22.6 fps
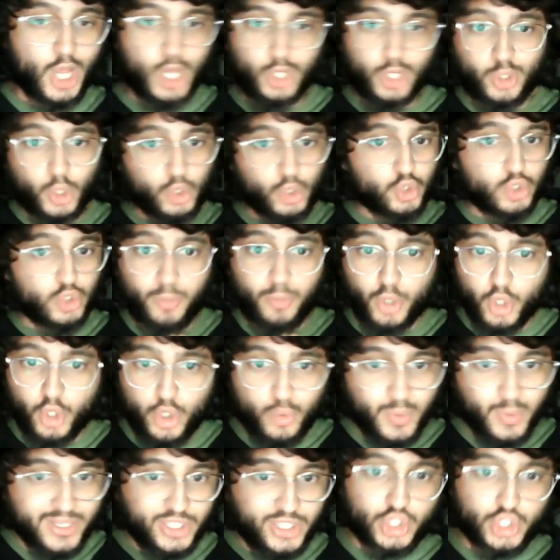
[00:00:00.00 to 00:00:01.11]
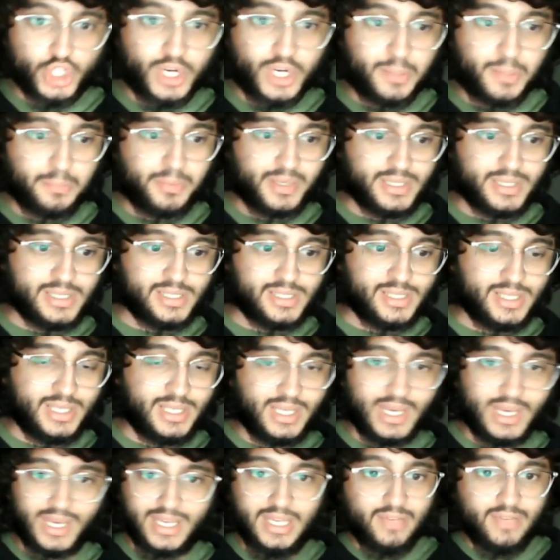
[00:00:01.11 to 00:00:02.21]
Not someone who wins Champions League,
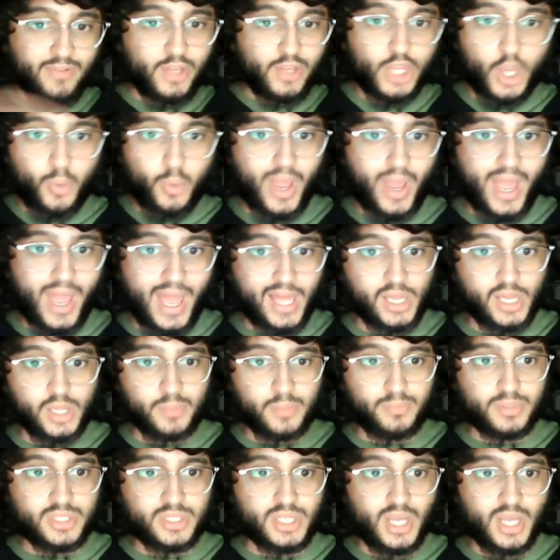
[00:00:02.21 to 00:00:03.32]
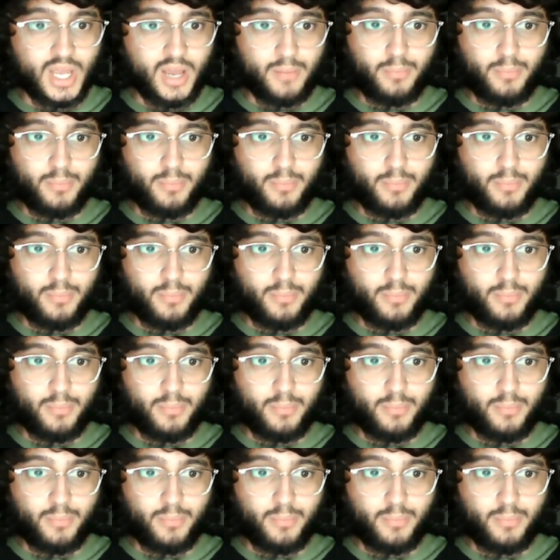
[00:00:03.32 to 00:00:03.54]
even though it helps.